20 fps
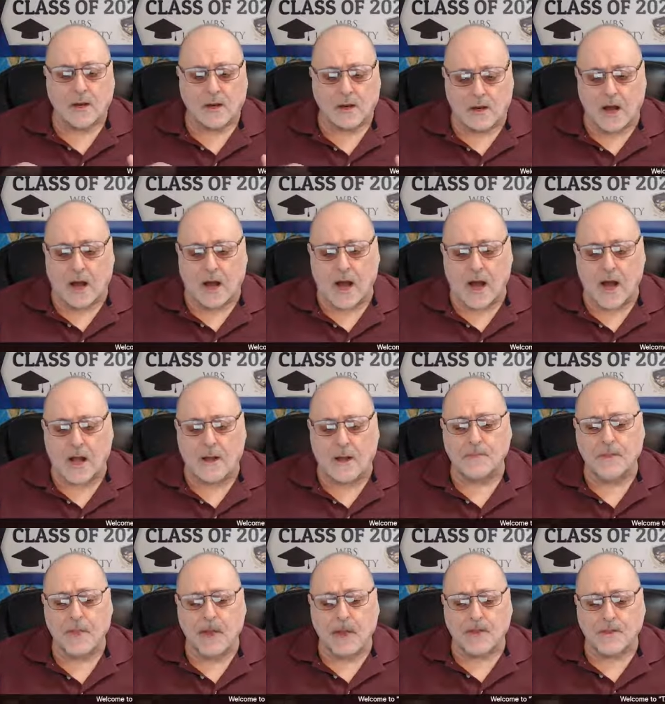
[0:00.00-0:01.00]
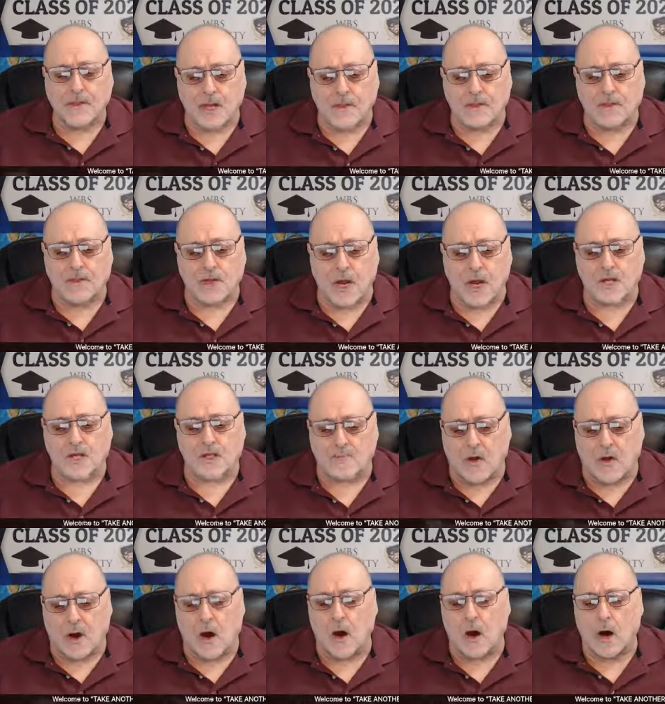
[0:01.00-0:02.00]
God the judge
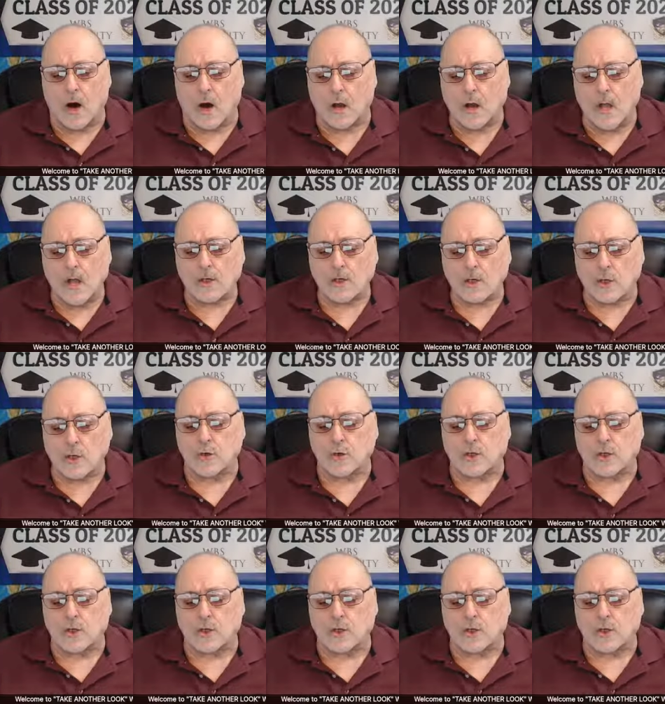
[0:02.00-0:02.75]
of all to